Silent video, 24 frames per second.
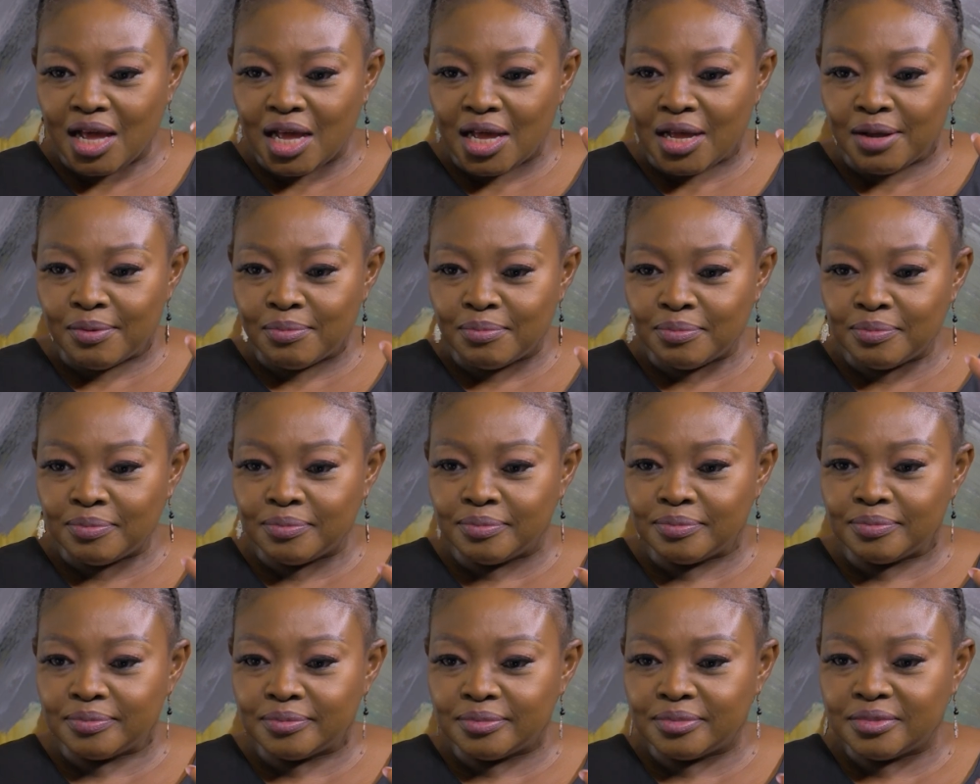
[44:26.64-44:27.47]

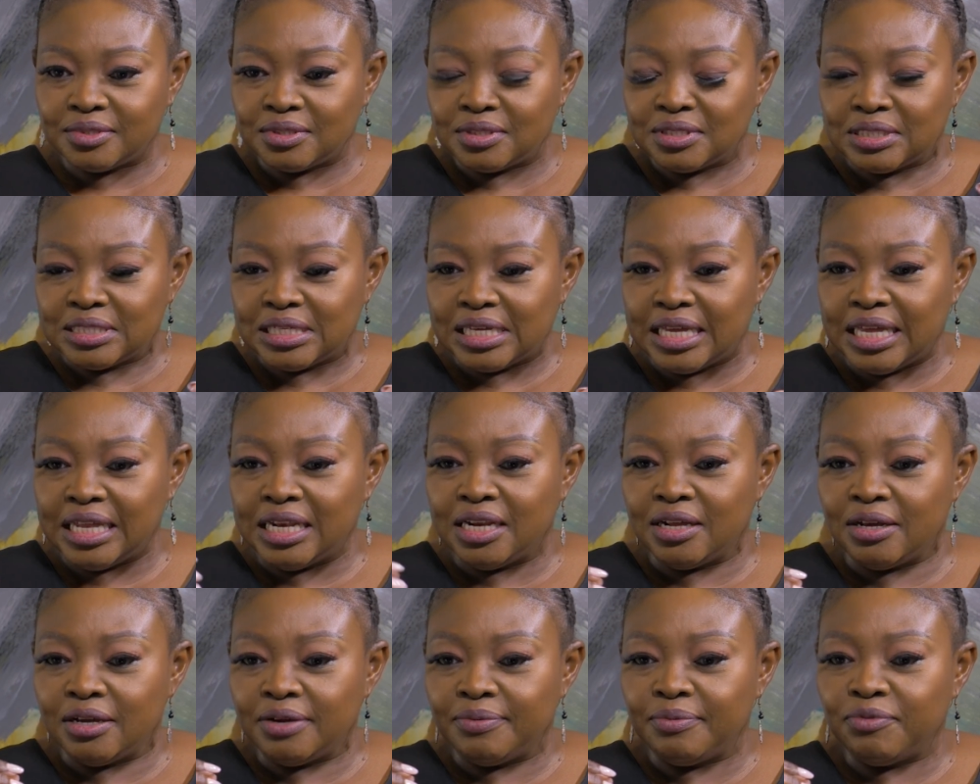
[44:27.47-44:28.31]

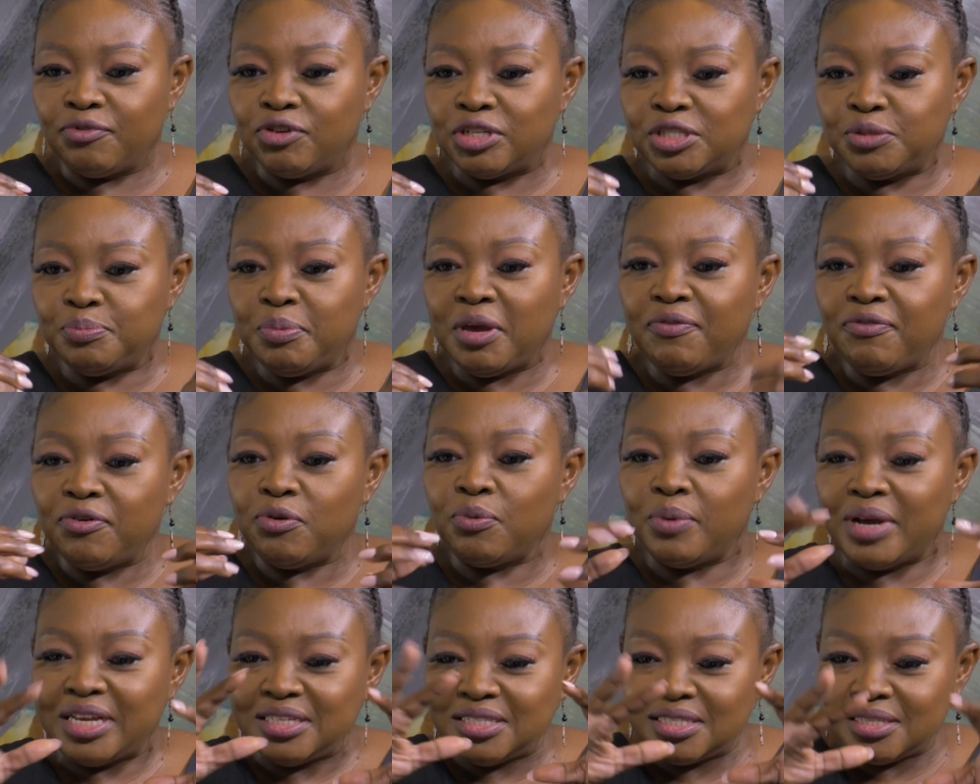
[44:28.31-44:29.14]
in a
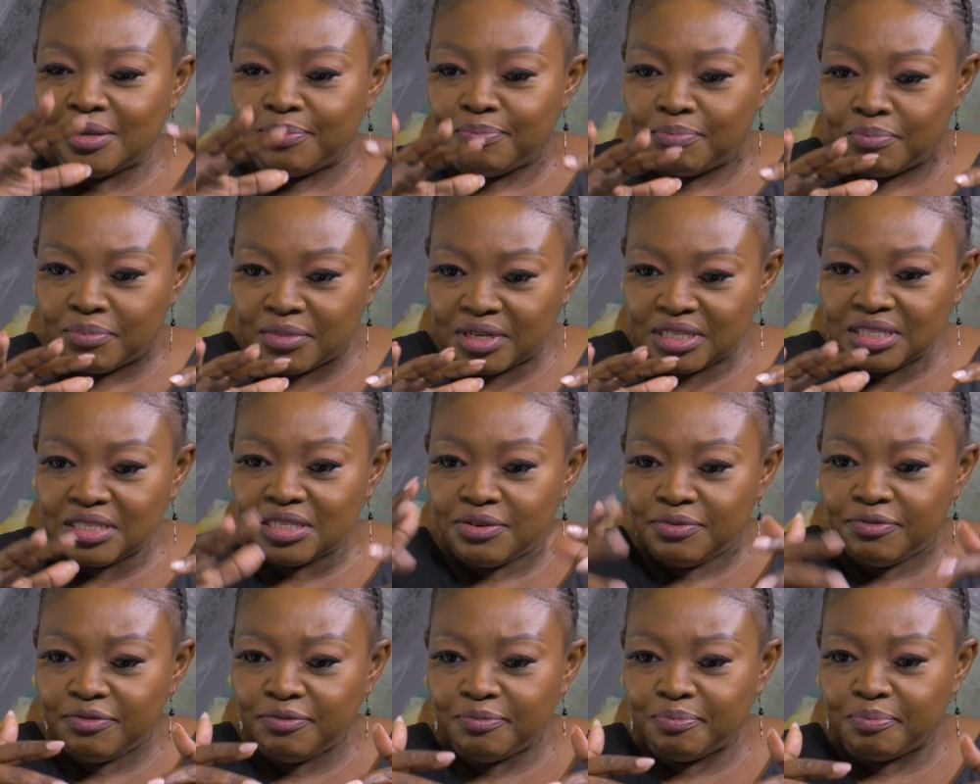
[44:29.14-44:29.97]
respectful way,
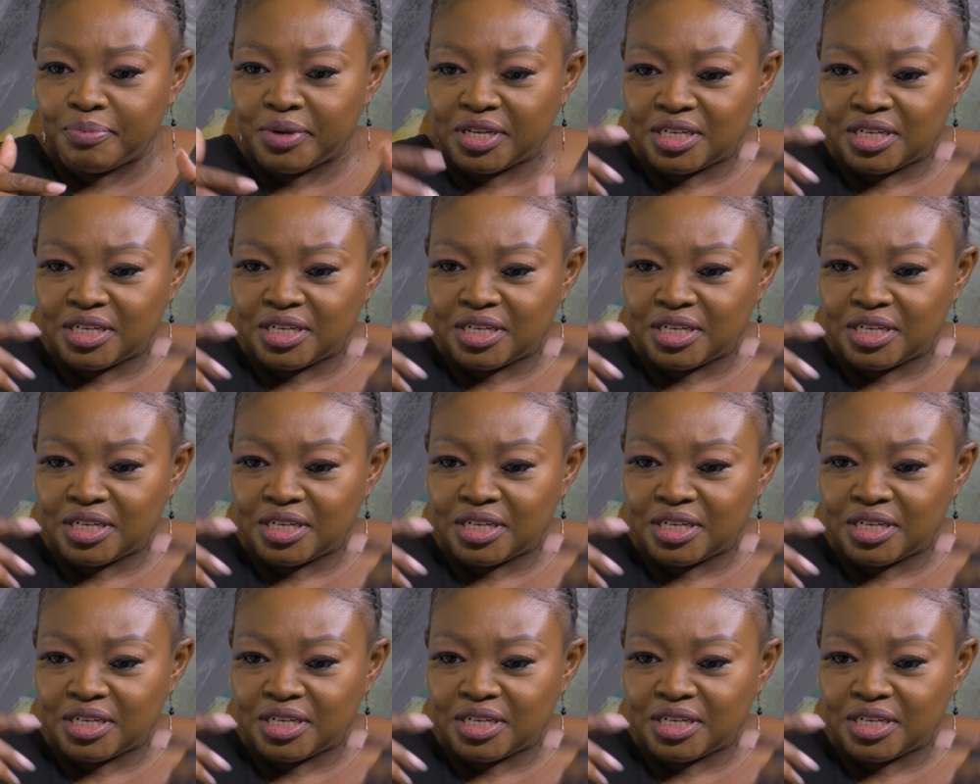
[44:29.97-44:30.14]
submissive,